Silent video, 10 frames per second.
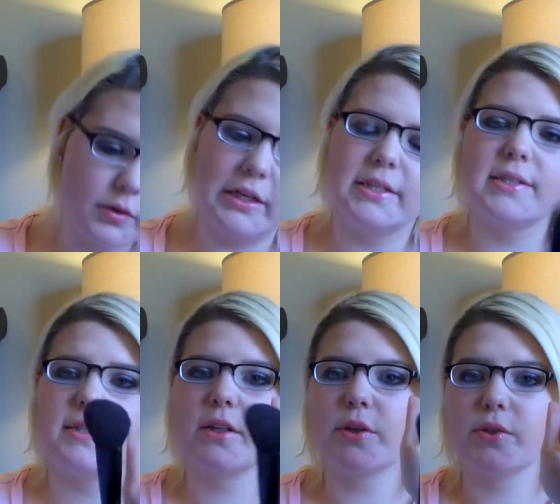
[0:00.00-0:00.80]
Alright, this
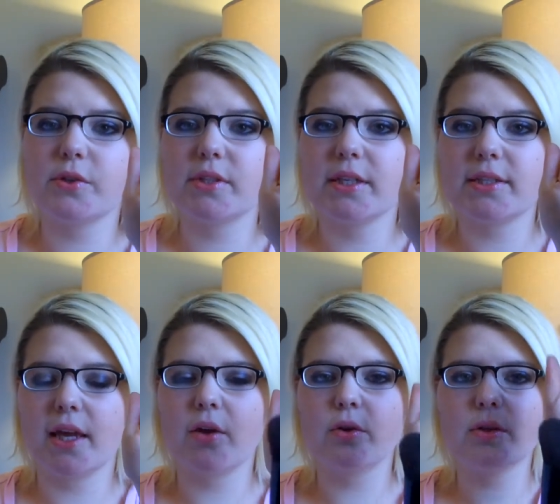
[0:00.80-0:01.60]
is a Coastal Scents
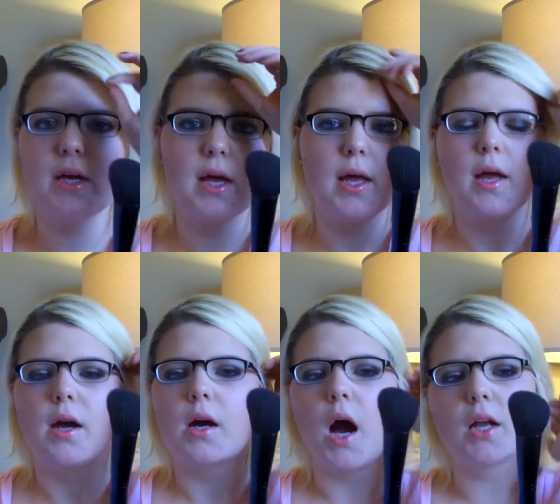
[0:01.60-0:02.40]
Angled
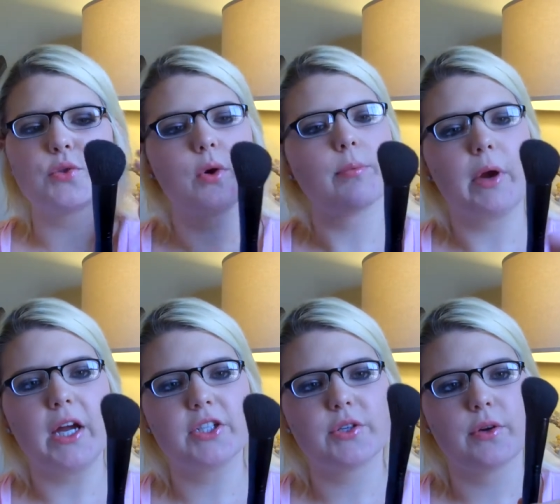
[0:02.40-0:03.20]
Contour
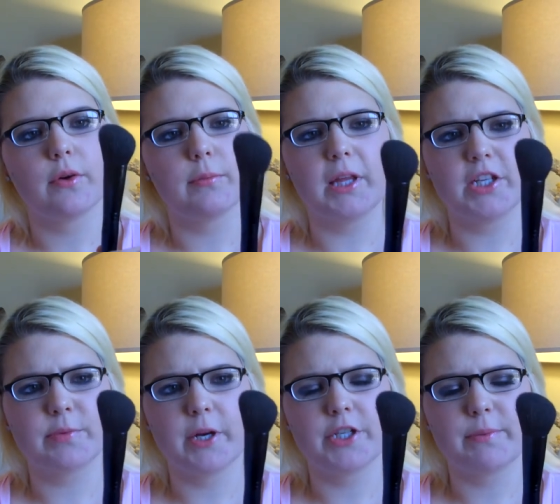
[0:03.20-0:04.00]
Brush, or
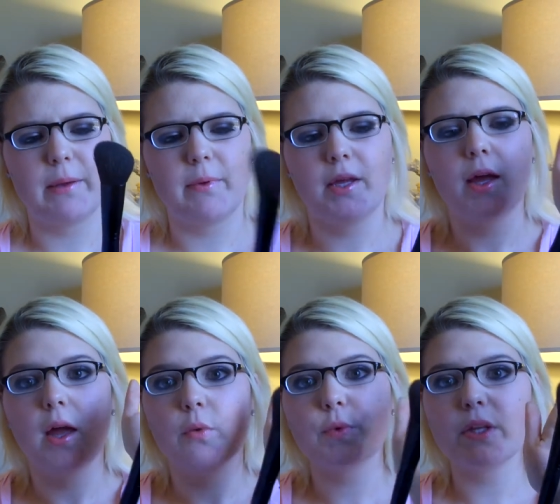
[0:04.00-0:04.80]
Blush Brush maybe.
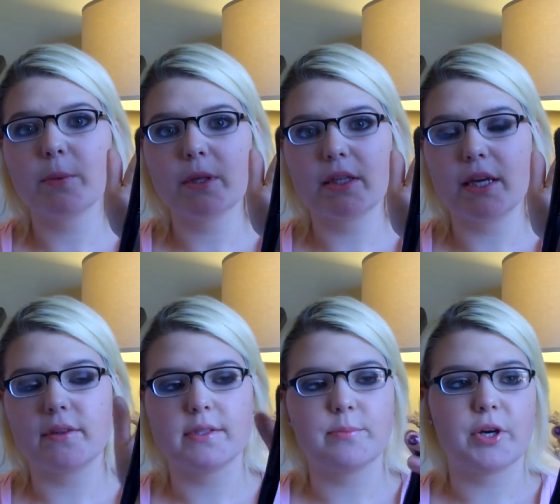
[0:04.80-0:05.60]
Really, really
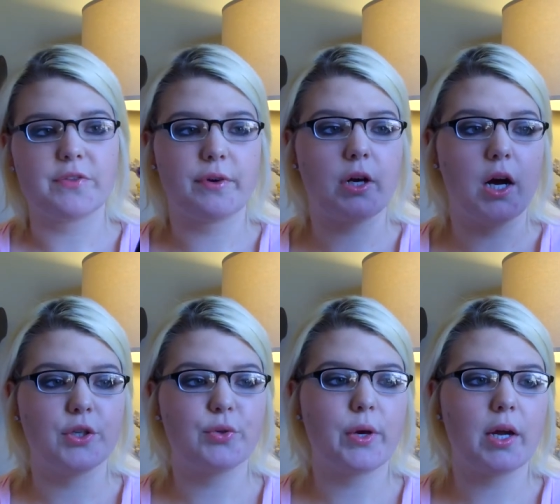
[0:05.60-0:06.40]
like this brush for
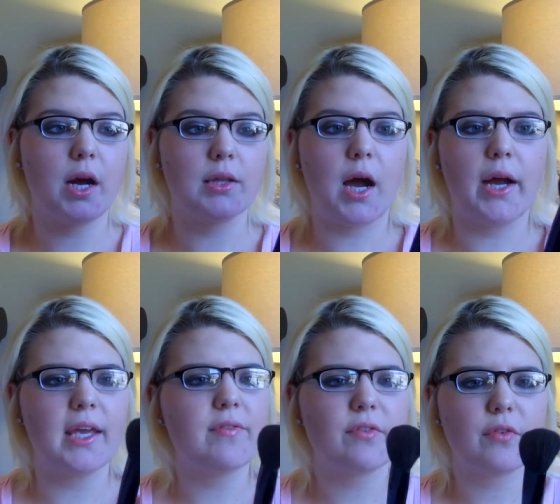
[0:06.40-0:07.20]
contouring a lot,
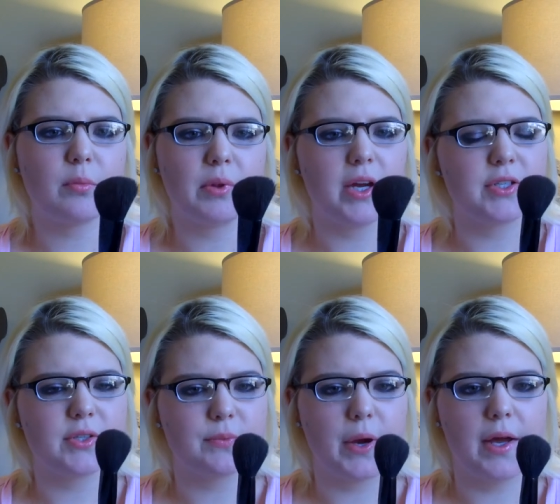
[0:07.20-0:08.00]
even for blush
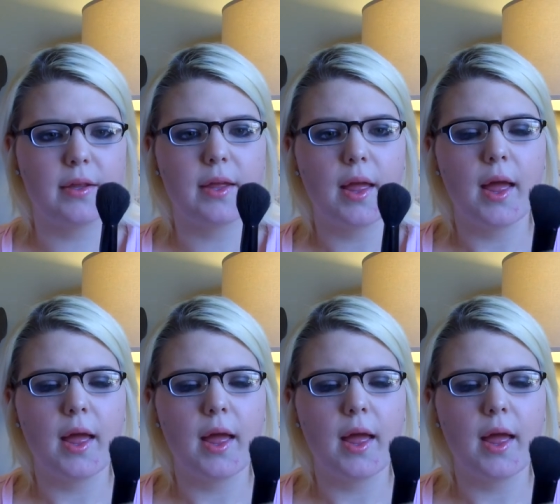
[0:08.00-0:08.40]
as well.